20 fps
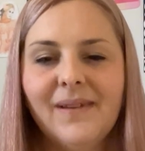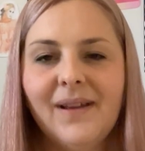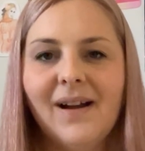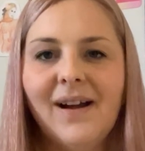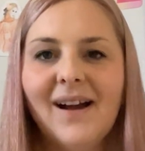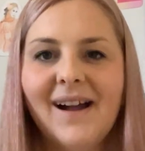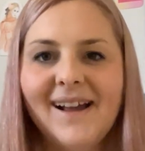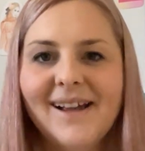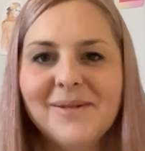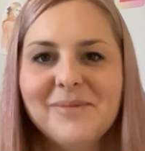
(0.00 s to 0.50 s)

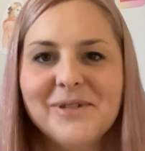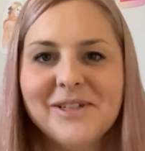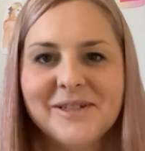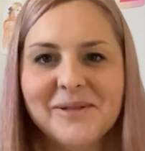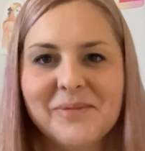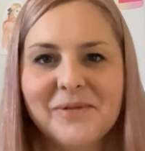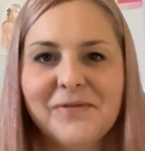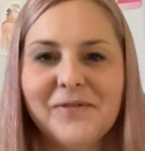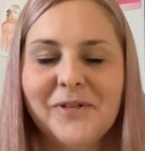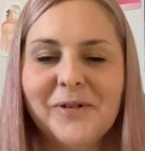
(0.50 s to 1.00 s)
Hi, I'm
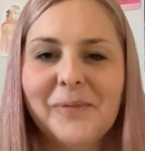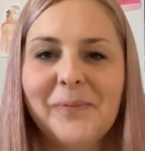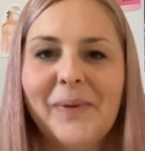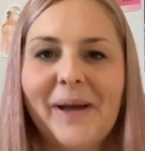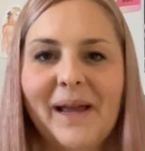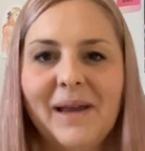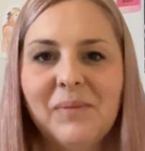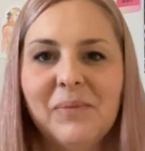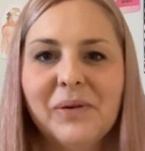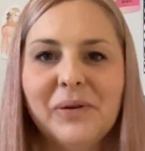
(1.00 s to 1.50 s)
Jasmine from
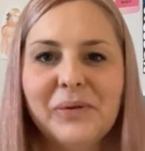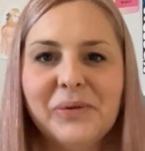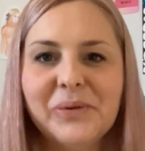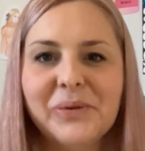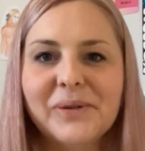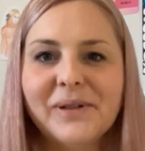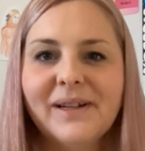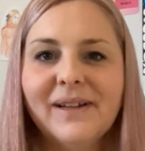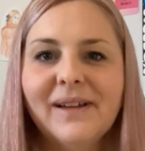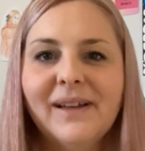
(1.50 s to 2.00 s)

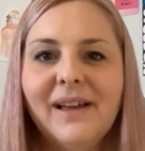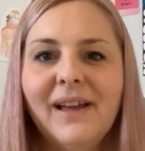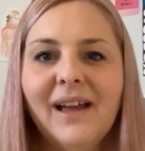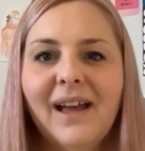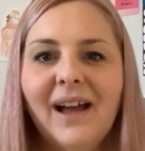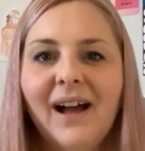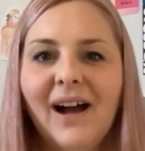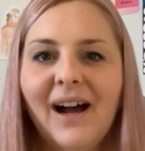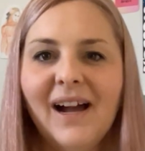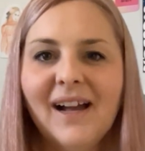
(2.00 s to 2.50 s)
Papernook.
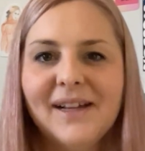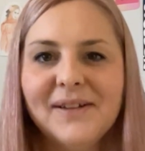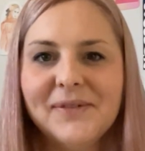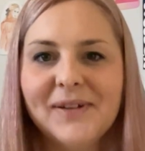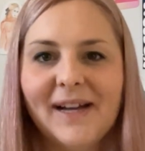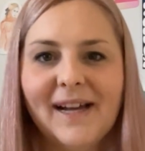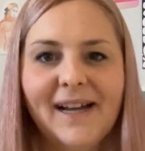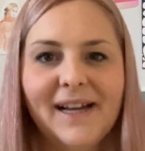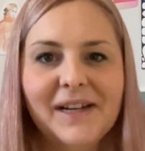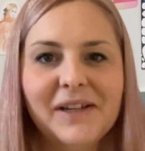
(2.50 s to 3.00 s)
I've
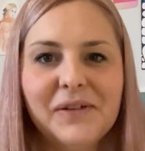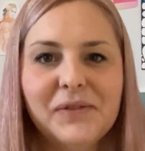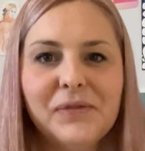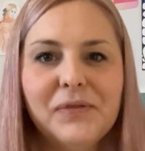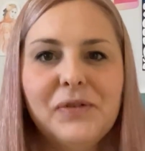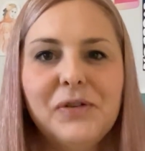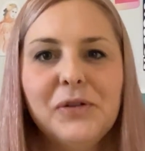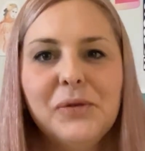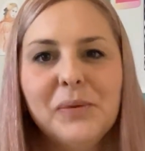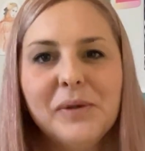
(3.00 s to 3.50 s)
had a
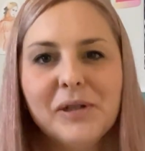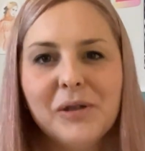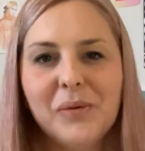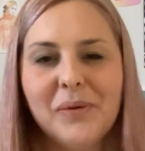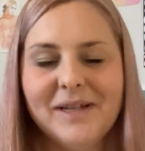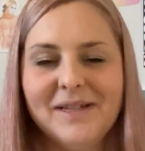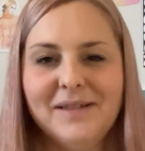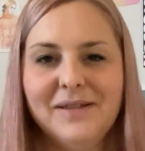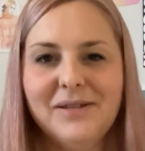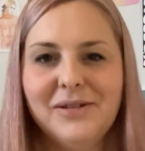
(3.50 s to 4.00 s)
few
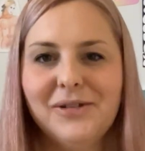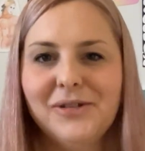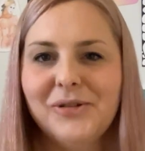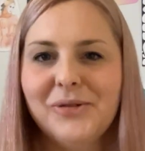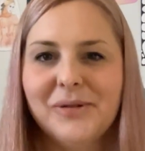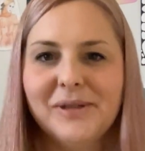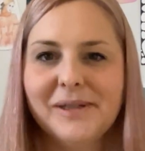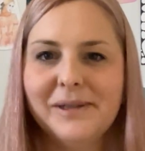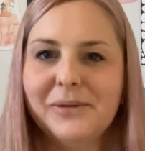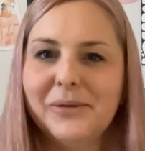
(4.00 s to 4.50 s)
requests to
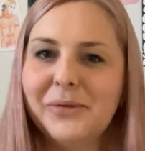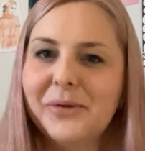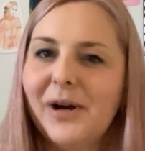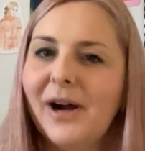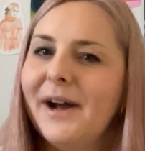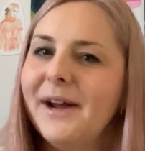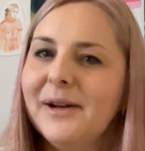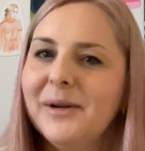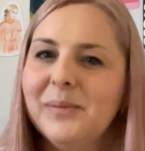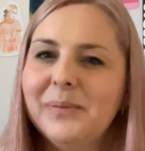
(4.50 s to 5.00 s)
do a little
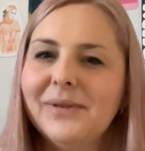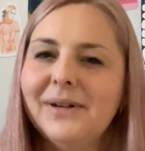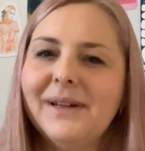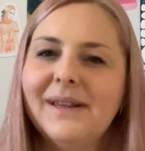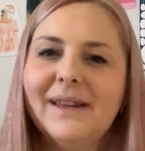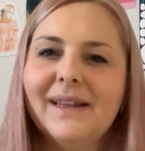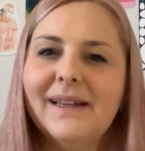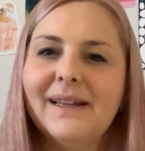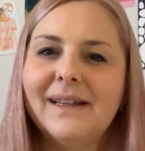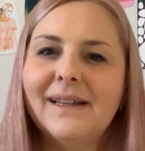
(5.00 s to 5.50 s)
guided
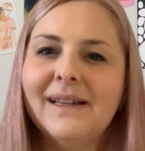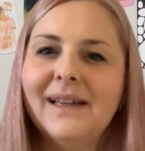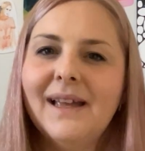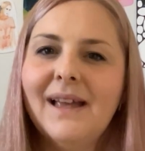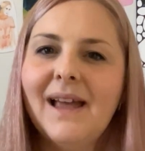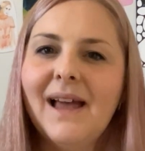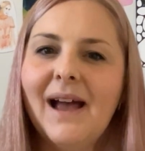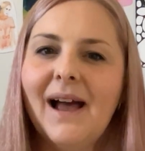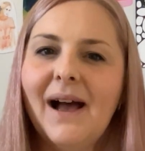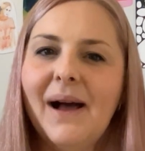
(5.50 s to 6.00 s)
breathing
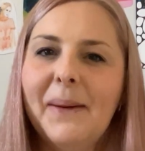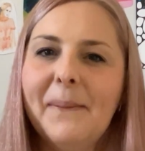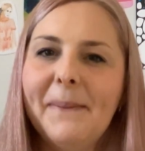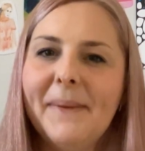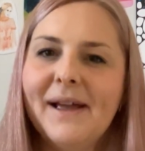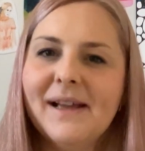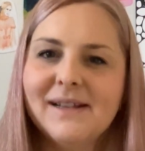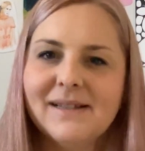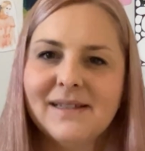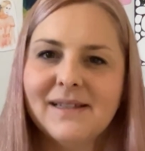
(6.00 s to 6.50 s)

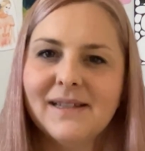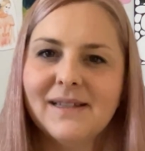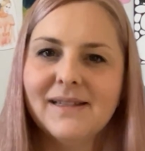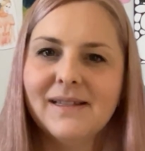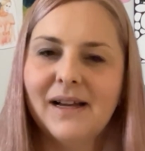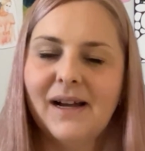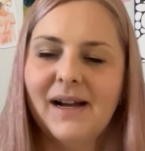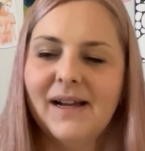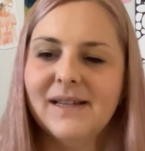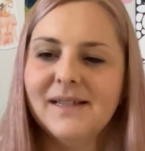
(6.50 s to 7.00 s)

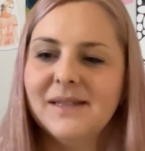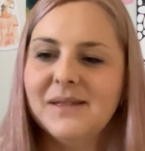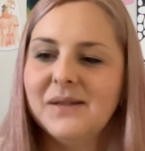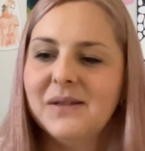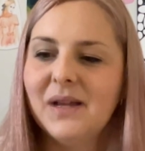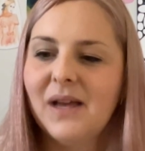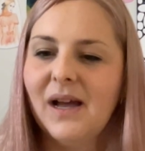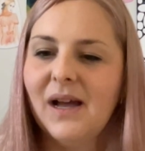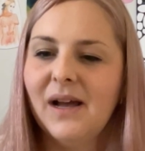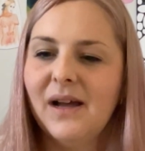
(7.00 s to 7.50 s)
exercise
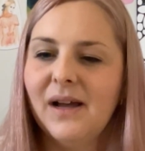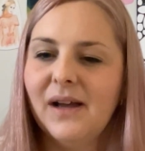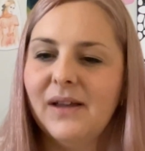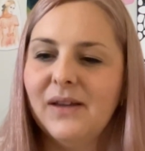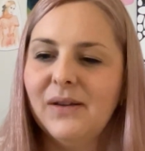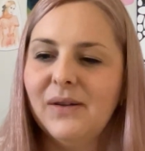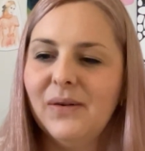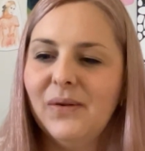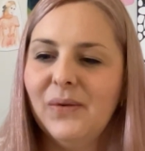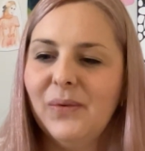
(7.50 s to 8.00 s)

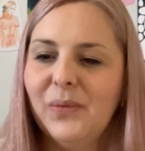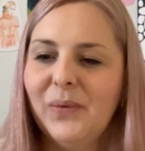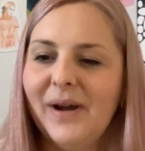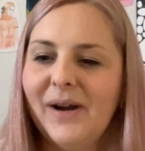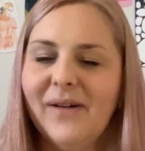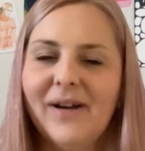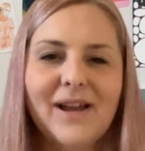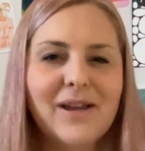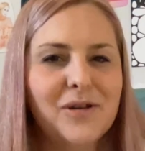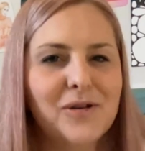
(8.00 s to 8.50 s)

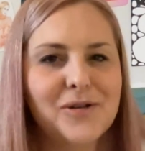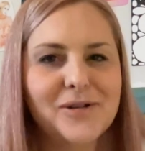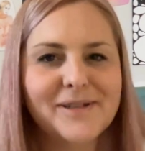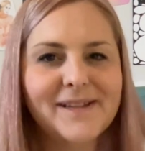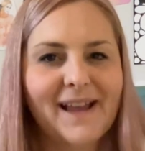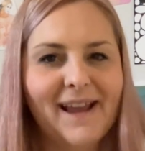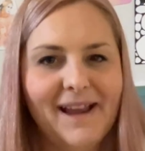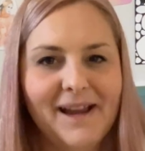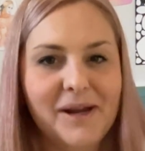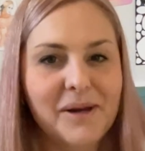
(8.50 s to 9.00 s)
where I use
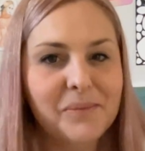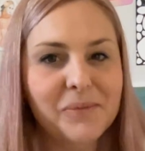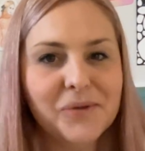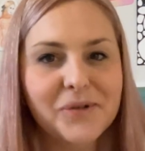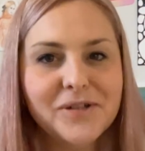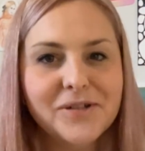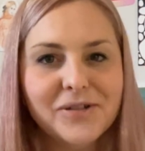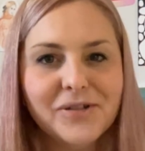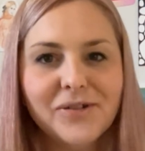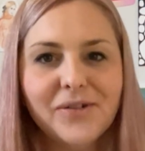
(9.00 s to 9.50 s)
hand
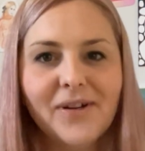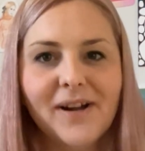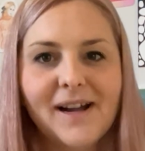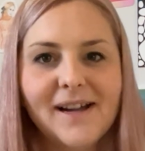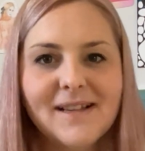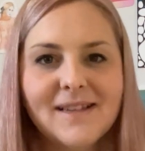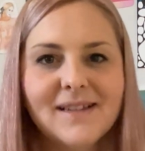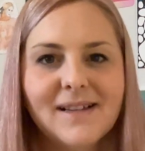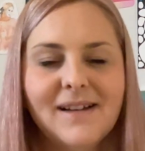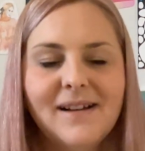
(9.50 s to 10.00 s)

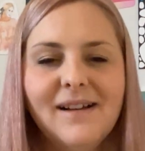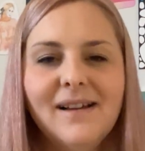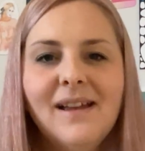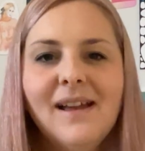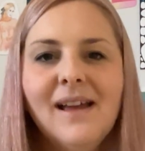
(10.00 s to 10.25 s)
moisturizer.